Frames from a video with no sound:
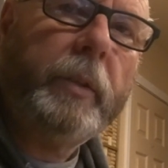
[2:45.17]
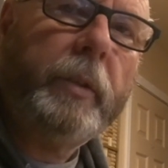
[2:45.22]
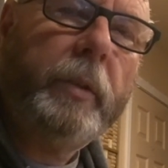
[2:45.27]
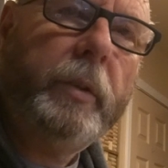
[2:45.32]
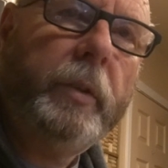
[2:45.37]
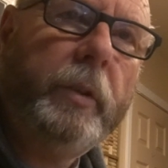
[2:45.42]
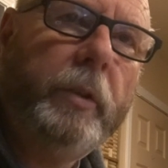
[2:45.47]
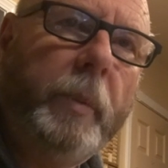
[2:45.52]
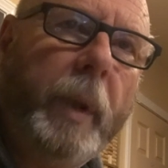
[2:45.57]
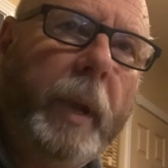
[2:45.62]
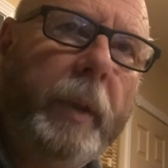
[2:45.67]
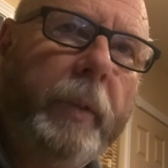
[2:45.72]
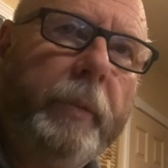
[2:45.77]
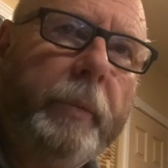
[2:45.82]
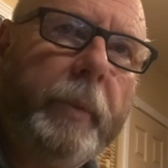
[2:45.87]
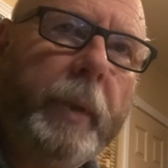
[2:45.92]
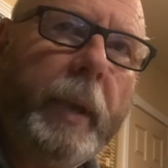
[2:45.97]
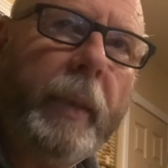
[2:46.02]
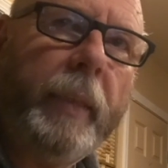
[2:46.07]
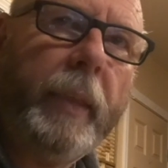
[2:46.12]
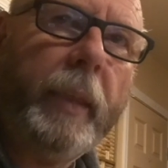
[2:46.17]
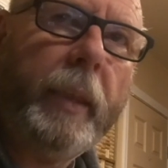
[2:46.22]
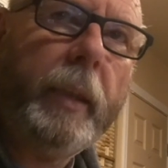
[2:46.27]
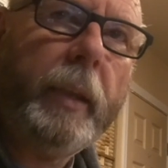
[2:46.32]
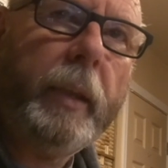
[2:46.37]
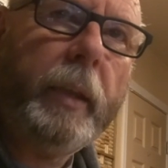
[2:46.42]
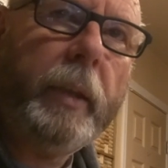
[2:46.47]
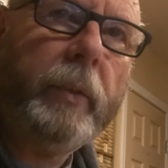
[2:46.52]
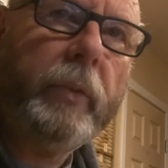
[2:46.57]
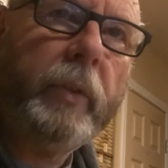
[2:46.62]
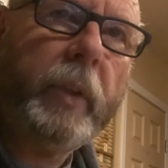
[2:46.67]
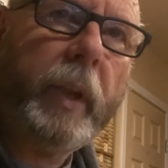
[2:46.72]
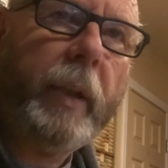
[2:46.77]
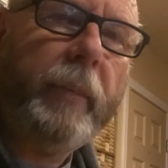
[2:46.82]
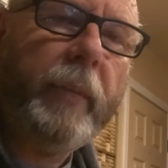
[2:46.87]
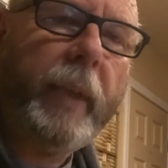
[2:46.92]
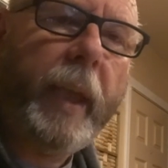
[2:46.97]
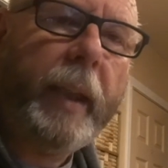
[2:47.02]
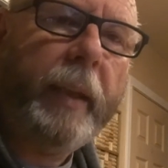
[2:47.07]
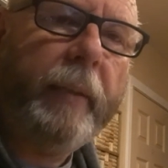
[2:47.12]
two by three, I think it is, that
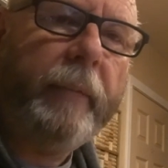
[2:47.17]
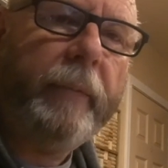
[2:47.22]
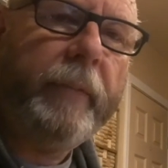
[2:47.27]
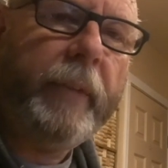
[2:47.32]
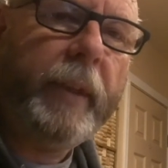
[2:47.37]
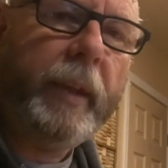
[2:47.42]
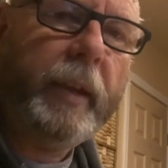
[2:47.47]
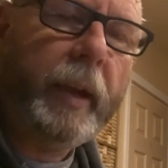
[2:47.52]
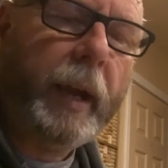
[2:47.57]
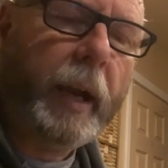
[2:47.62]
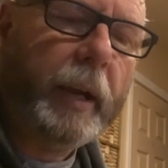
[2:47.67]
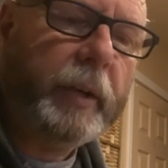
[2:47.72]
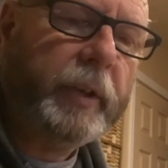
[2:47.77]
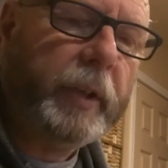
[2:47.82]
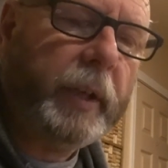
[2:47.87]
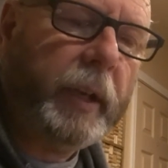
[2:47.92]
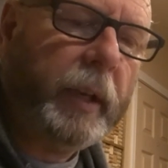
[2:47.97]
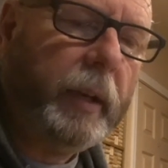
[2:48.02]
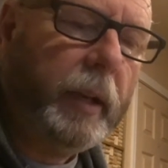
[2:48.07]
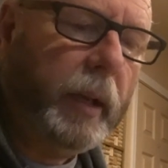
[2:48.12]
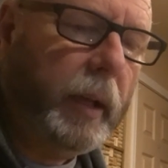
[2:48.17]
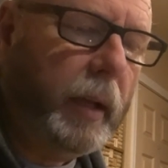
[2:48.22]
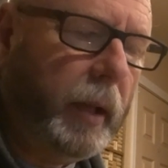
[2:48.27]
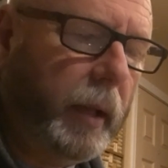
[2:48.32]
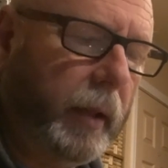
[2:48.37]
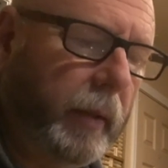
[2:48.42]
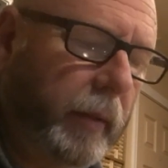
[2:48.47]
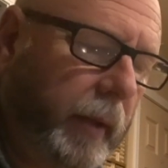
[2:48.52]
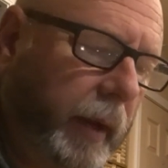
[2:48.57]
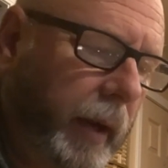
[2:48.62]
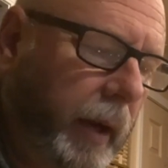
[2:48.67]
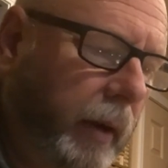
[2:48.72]
I've got a V notch in that